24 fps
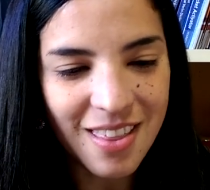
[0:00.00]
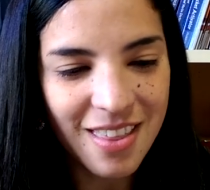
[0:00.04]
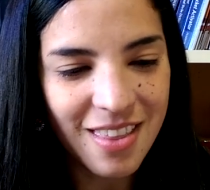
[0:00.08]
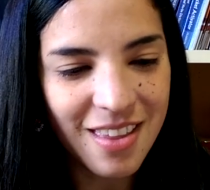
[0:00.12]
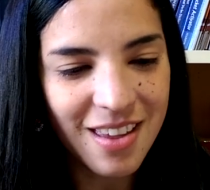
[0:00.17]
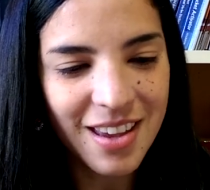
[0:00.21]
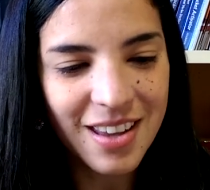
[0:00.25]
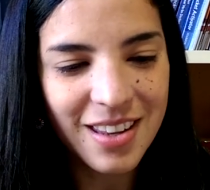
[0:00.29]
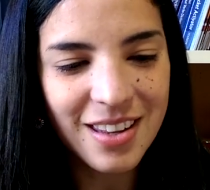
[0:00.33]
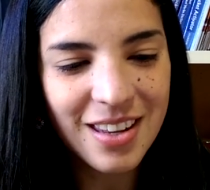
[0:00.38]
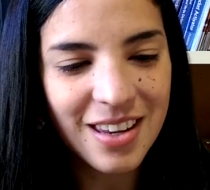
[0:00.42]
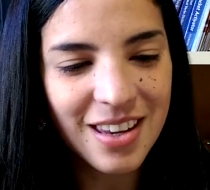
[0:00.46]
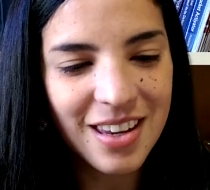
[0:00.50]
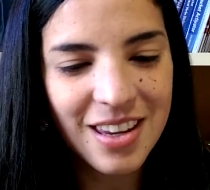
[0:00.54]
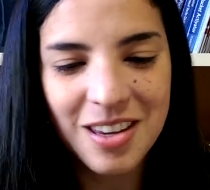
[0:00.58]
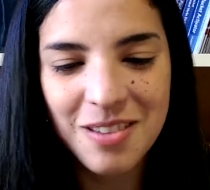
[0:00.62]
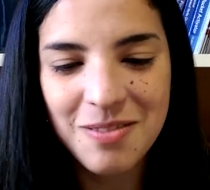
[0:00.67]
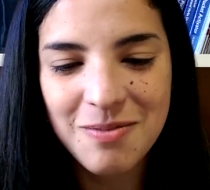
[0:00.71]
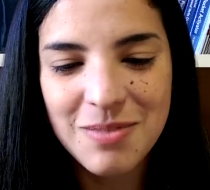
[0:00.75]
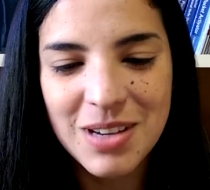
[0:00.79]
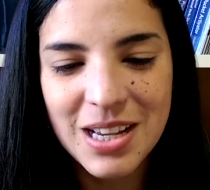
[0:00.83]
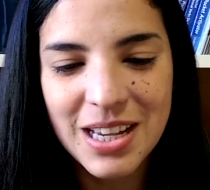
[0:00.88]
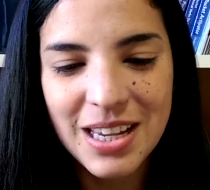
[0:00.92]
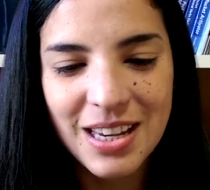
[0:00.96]
Then
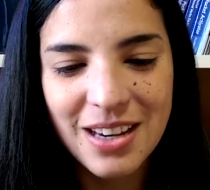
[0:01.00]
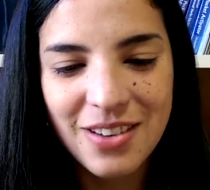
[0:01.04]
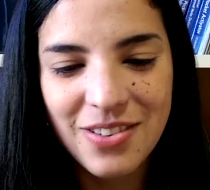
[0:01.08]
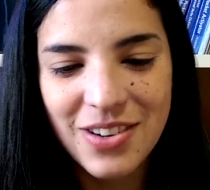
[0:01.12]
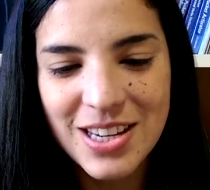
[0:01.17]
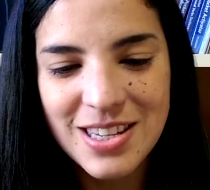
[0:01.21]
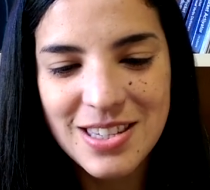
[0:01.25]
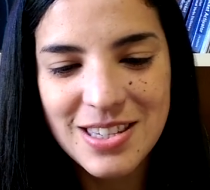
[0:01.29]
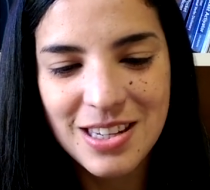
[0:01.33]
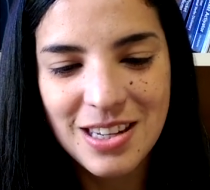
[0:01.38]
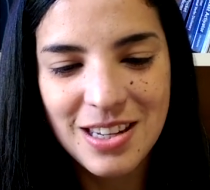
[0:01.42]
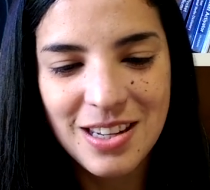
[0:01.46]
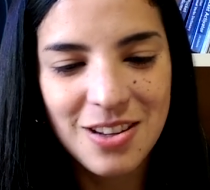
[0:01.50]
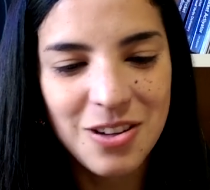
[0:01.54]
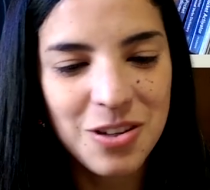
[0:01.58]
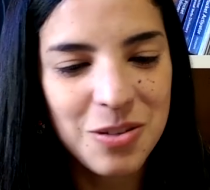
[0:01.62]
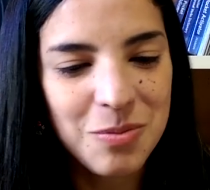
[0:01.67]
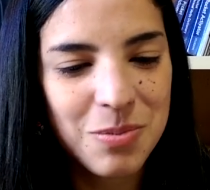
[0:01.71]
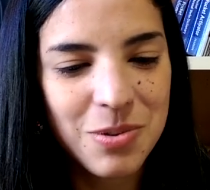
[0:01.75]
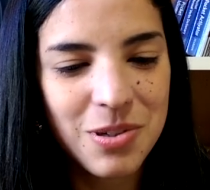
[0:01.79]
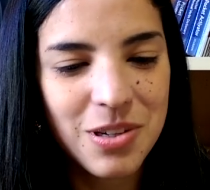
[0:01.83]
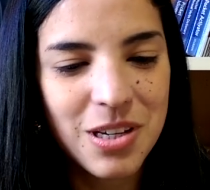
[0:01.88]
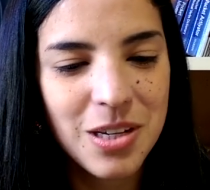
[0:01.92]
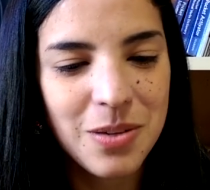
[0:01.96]
in my crazy
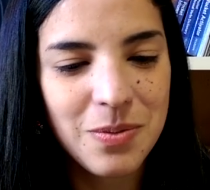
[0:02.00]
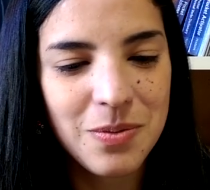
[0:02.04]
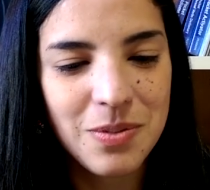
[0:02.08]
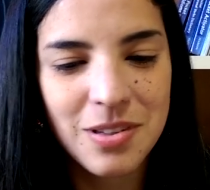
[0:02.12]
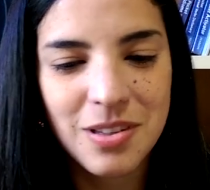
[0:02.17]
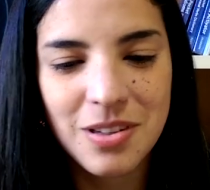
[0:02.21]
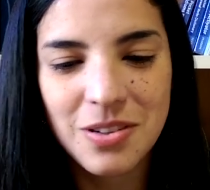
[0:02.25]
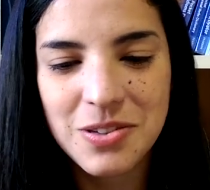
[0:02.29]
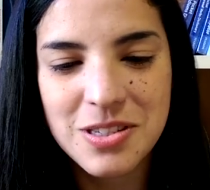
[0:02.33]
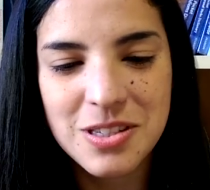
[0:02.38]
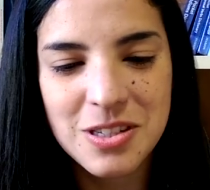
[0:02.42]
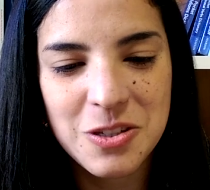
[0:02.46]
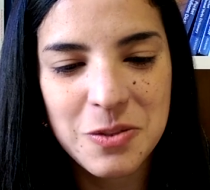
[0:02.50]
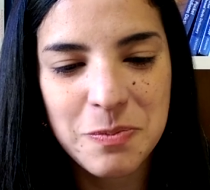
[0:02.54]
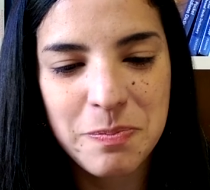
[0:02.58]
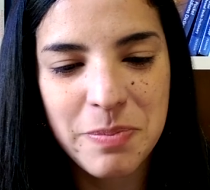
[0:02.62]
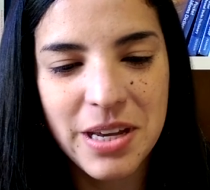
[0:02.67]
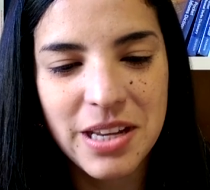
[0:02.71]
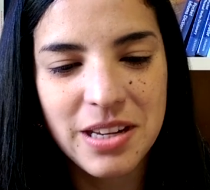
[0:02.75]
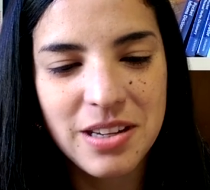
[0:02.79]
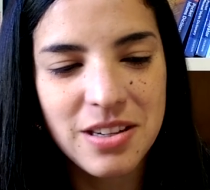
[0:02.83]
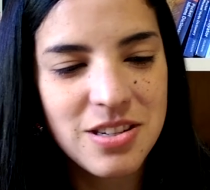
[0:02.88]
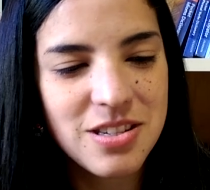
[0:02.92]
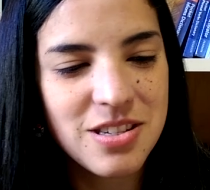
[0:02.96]
notebook, even though it's in
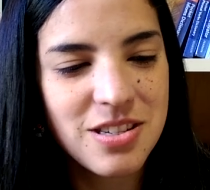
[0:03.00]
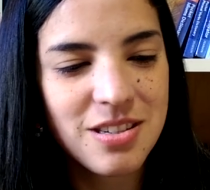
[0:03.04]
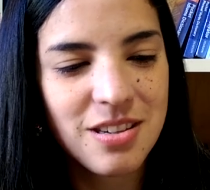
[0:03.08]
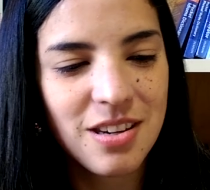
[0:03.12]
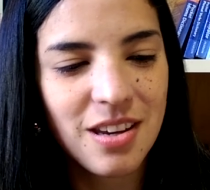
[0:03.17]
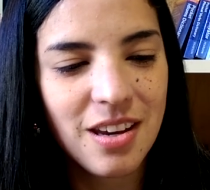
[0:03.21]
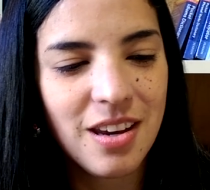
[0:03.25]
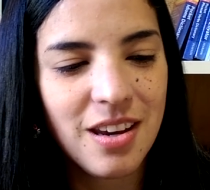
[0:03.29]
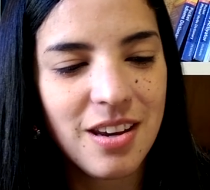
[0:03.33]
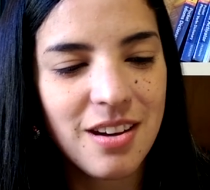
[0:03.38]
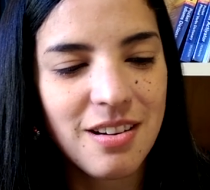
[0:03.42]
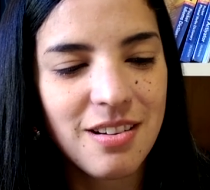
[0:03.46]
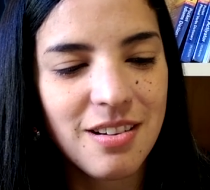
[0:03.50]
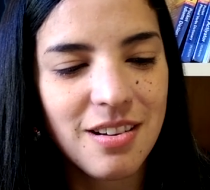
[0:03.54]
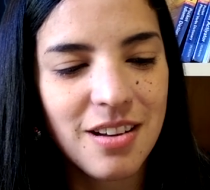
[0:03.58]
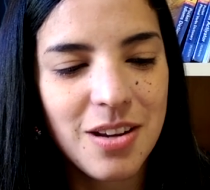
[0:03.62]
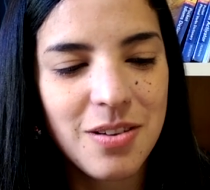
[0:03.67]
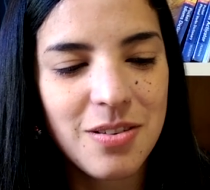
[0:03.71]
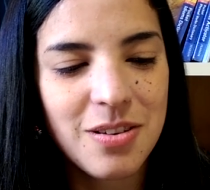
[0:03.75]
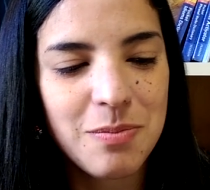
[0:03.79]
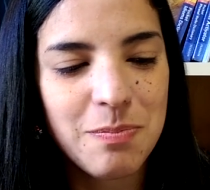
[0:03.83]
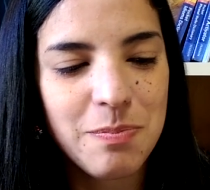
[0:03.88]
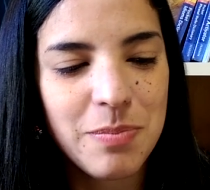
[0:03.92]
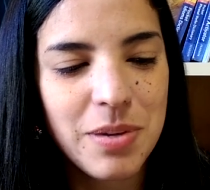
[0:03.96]
Spanish, here on
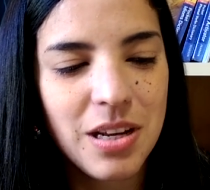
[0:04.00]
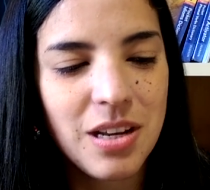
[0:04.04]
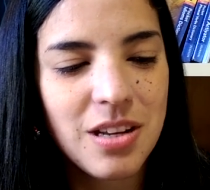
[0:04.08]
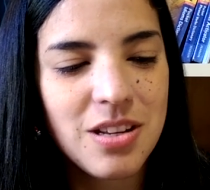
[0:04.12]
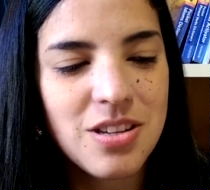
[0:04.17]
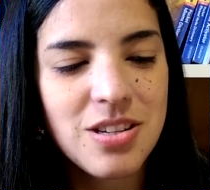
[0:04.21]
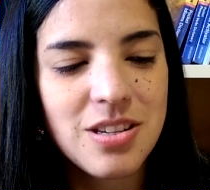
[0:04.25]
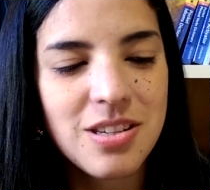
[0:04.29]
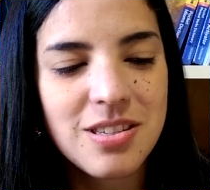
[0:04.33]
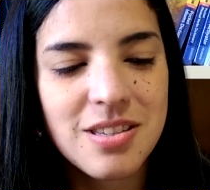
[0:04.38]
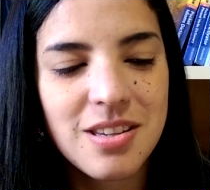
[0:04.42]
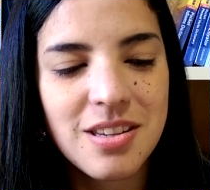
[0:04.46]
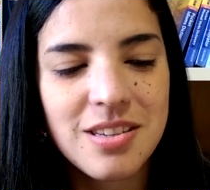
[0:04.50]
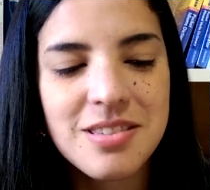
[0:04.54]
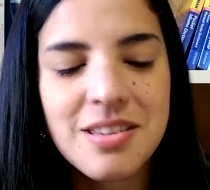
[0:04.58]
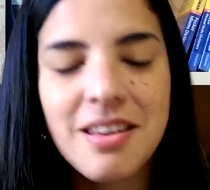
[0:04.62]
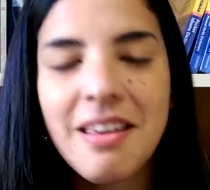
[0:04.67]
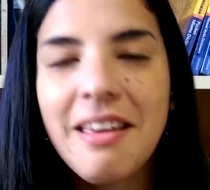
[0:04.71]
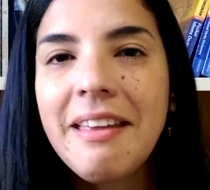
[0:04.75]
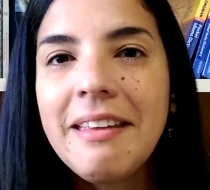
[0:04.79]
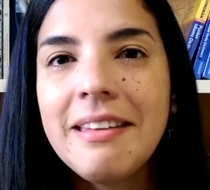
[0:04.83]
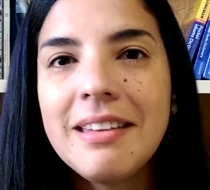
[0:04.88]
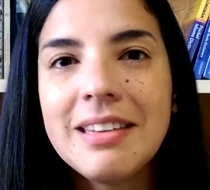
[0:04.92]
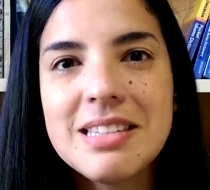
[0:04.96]
every page it
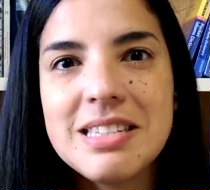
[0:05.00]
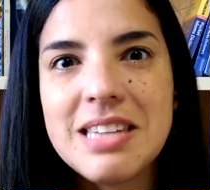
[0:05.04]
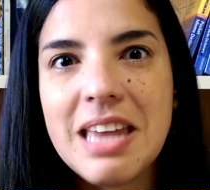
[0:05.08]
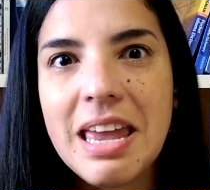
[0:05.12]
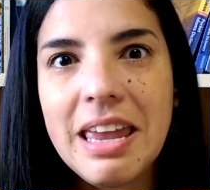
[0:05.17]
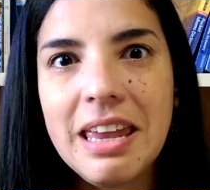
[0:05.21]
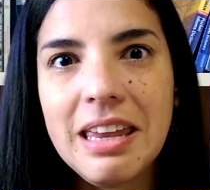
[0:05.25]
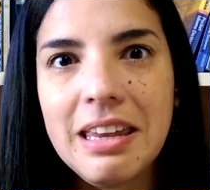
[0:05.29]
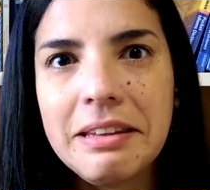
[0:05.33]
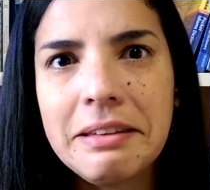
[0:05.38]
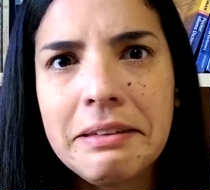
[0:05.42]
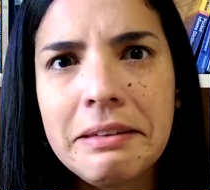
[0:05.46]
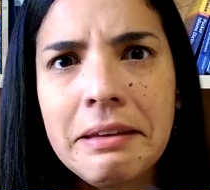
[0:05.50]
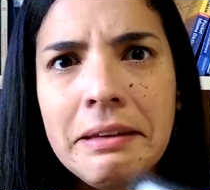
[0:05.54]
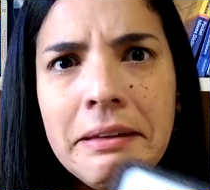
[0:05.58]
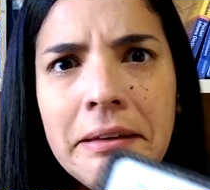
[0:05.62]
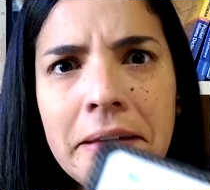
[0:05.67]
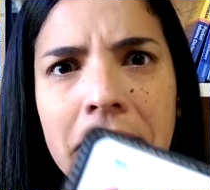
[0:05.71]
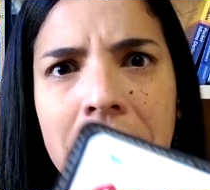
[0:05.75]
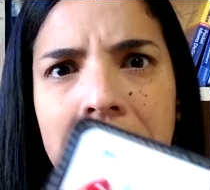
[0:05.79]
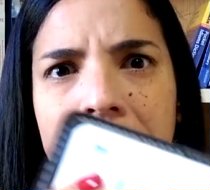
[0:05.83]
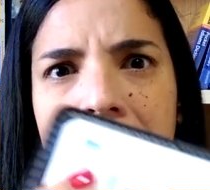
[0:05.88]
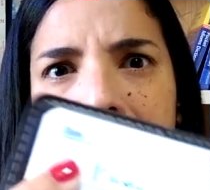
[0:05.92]
says date.